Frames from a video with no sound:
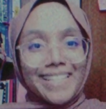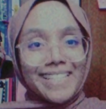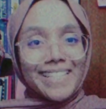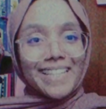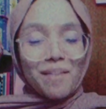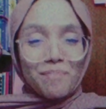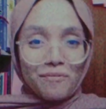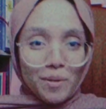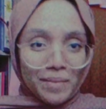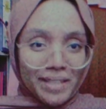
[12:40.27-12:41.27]
These type
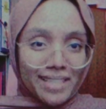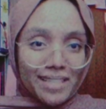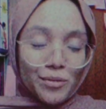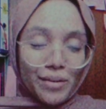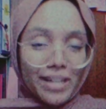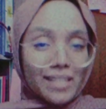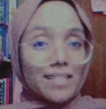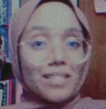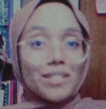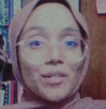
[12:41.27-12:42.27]
of properties do
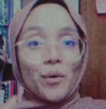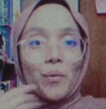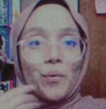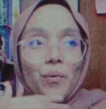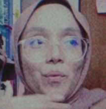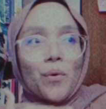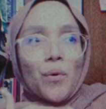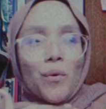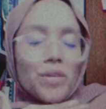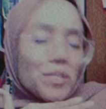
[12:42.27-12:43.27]
exist. So
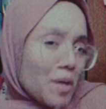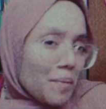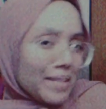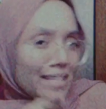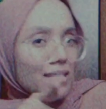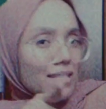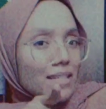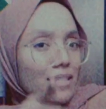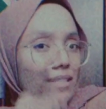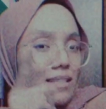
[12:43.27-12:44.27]
which property is
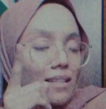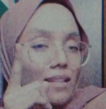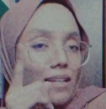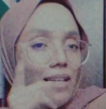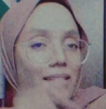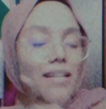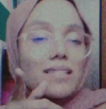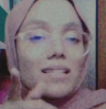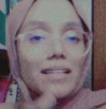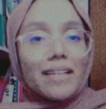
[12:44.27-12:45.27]
this? It's
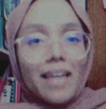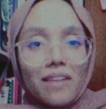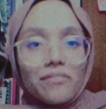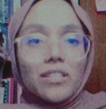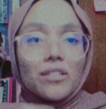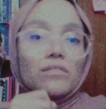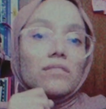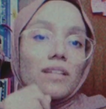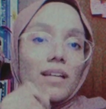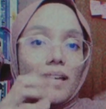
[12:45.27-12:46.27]
actually K Avenue.
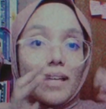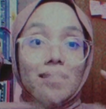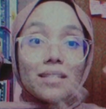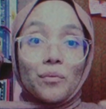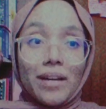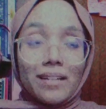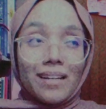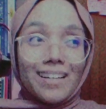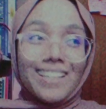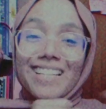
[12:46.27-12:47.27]
It's the
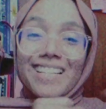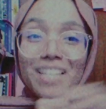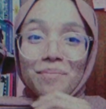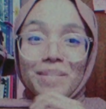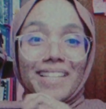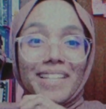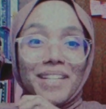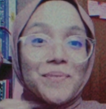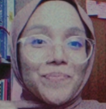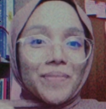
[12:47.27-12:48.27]
one near Cyber
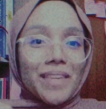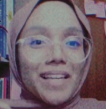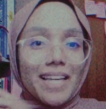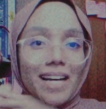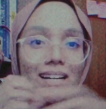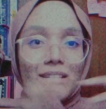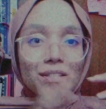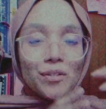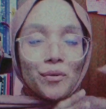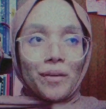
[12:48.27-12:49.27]
City. Yeah.
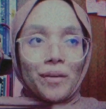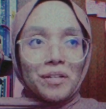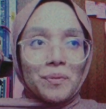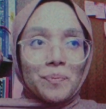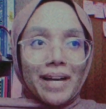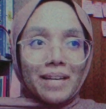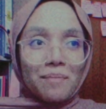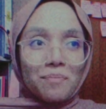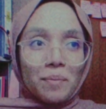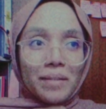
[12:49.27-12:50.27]
So when you buy
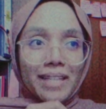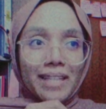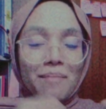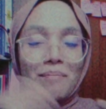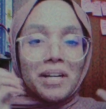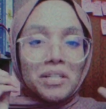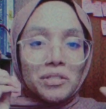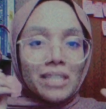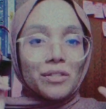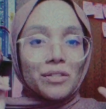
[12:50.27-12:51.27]
a property, then make
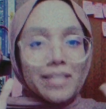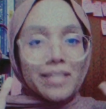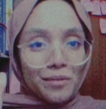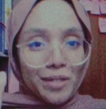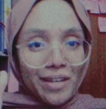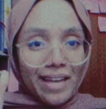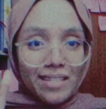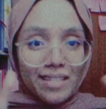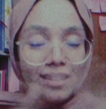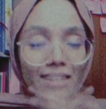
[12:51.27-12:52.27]
sure you check with your
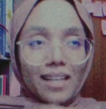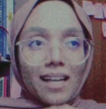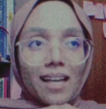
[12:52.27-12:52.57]
agent.